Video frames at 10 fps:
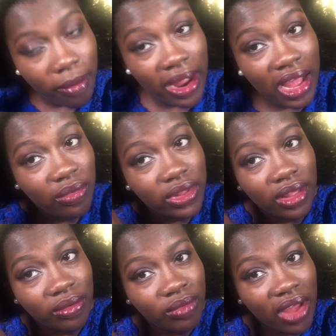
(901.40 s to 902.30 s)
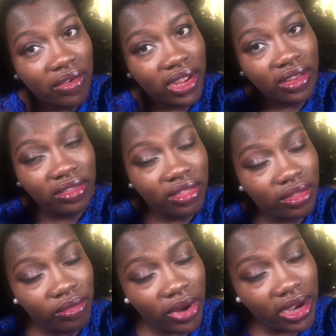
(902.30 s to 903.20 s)
I have with the African
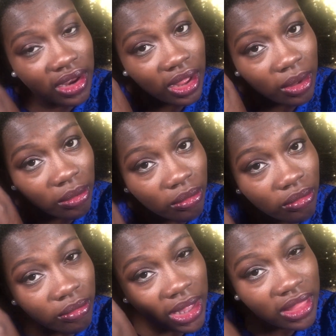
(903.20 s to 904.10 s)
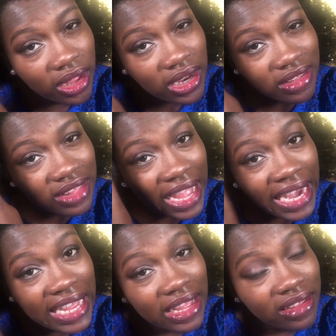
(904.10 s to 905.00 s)
thread method is
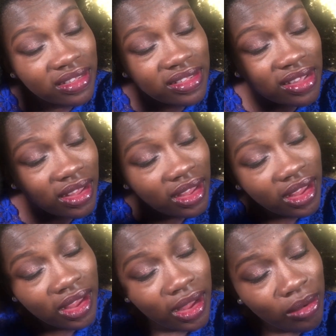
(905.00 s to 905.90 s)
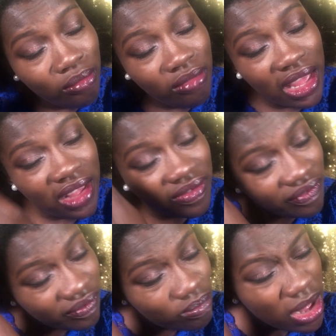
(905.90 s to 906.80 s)
that it
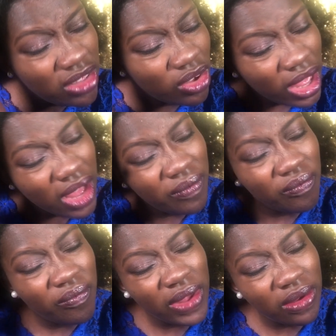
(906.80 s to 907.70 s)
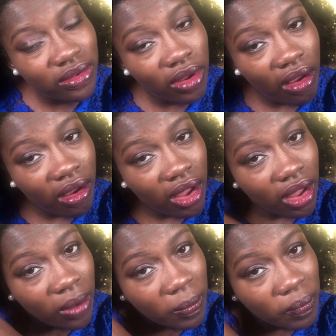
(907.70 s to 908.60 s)
makes your hair feel
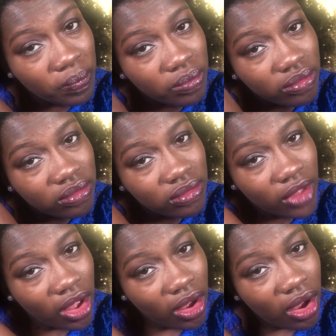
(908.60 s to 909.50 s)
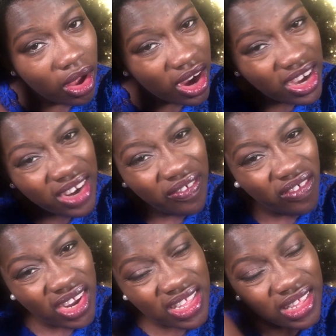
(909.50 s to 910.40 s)
hard,
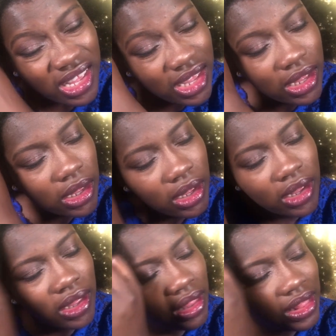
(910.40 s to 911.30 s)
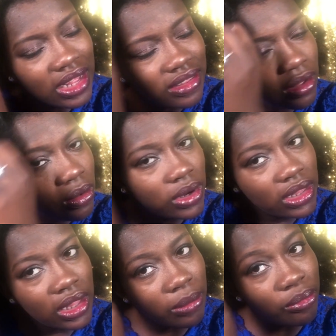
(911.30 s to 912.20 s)
frizzy. That's the only
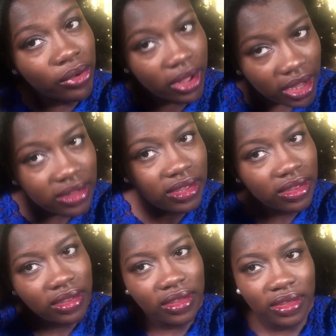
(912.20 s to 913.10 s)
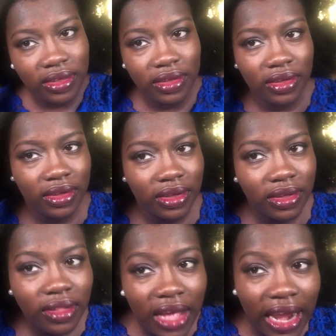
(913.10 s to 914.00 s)
thing. But
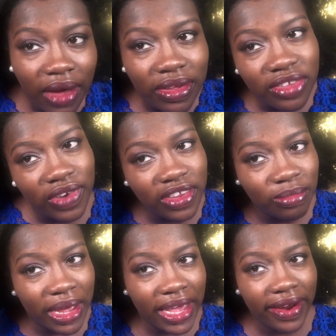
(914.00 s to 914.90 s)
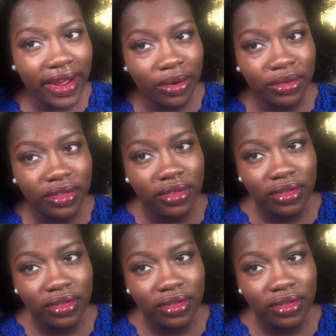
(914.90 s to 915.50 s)
Look at how he stretched my hair out.